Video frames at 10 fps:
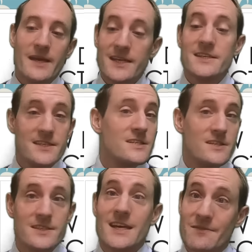make
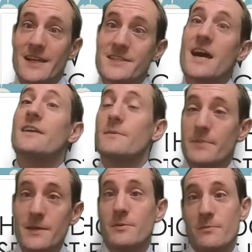decisions that have led to other
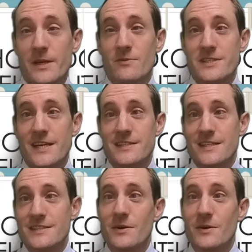people being rejected.